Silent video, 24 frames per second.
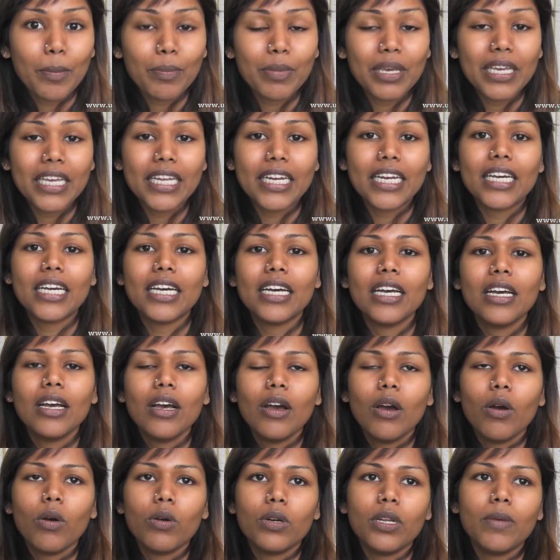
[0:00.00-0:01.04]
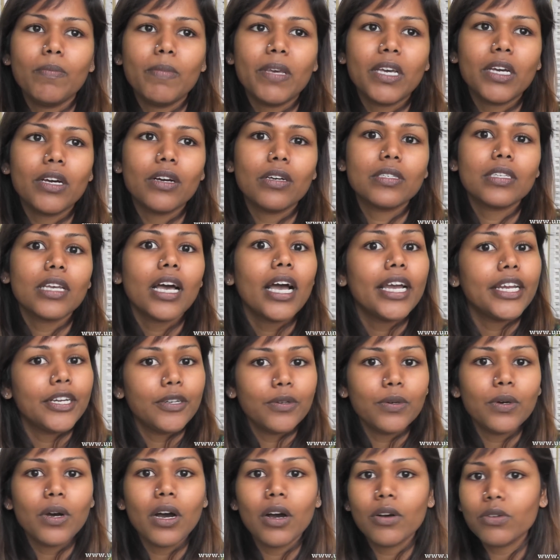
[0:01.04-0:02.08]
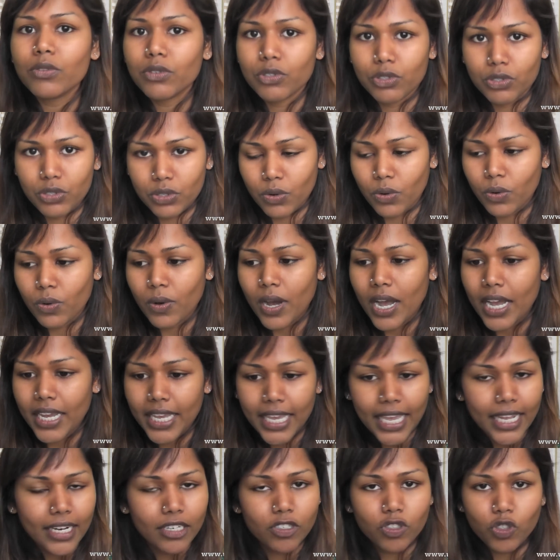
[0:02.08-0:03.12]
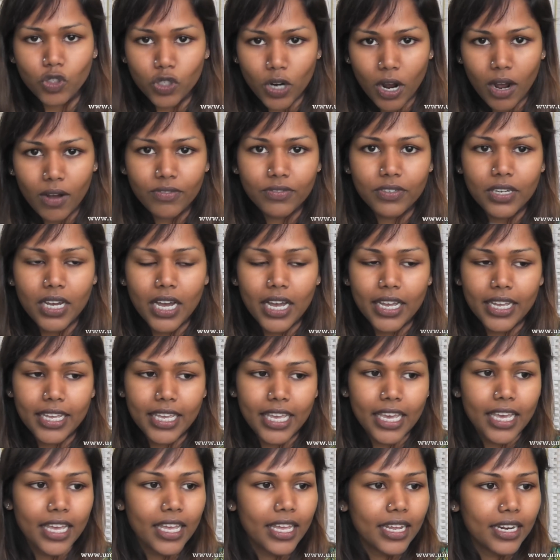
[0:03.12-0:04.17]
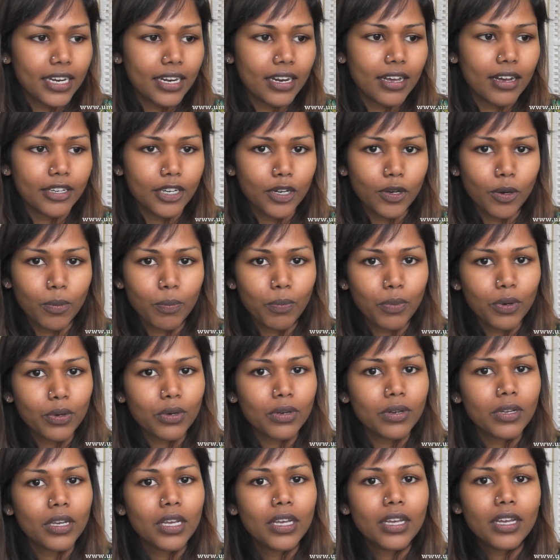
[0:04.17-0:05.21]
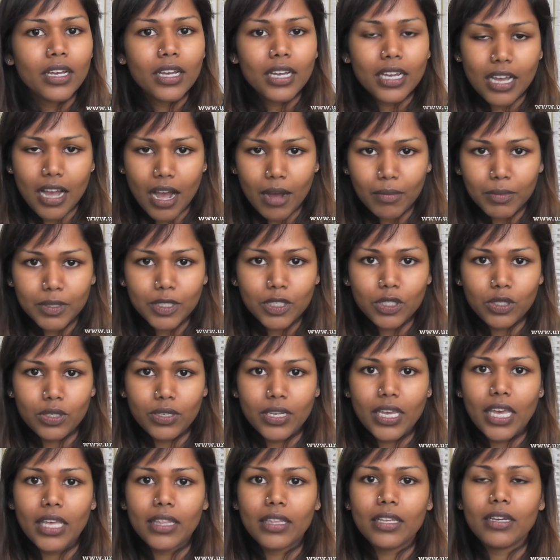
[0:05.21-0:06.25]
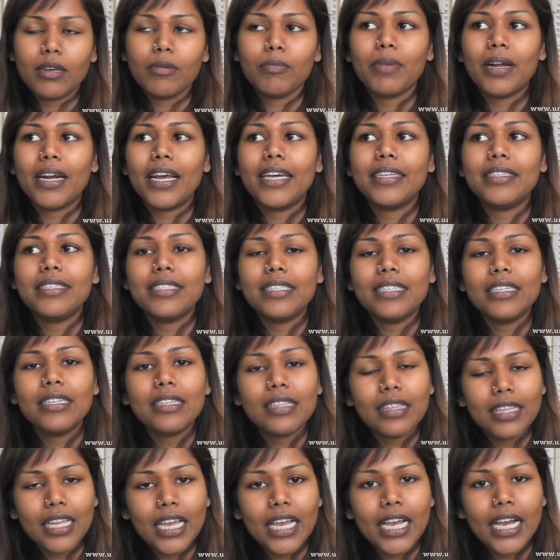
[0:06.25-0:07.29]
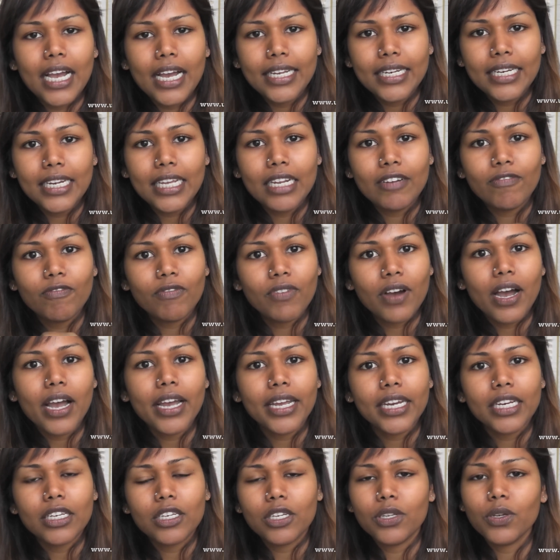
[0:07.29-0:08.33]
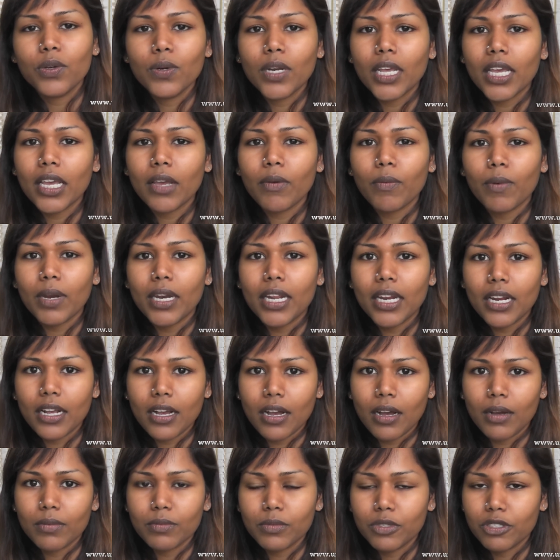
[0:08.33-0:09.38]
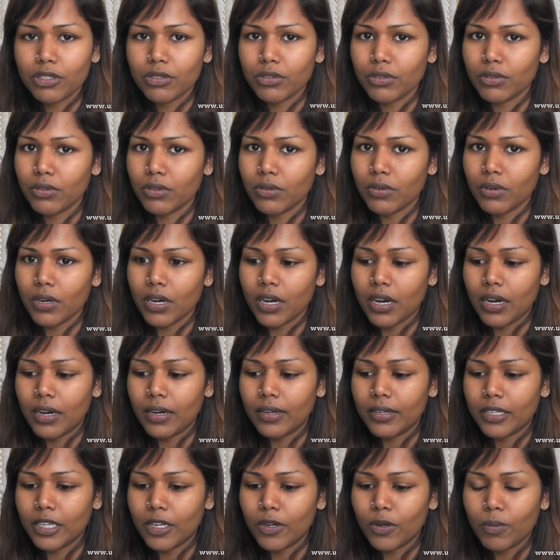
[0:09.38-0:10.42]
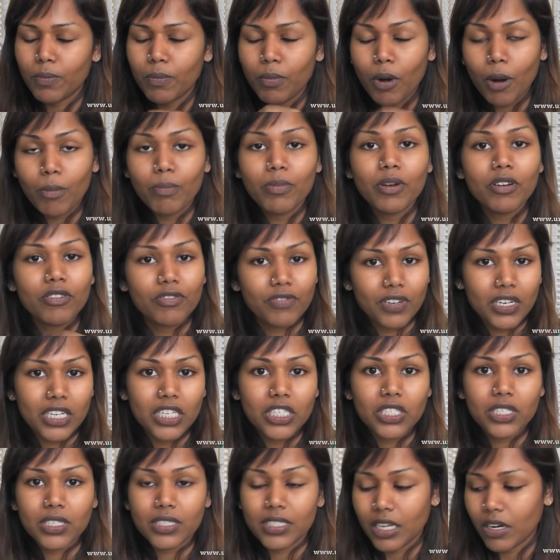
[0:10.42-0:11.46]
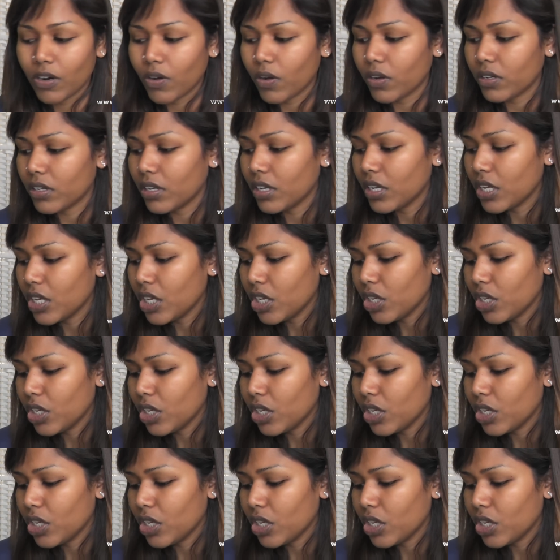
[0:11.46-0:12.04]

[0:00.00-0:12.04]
beginner only because I know how to sew I can draft I can you know put garments together but I still think I need fine tuning when it comes to uh, you know proper finishes and all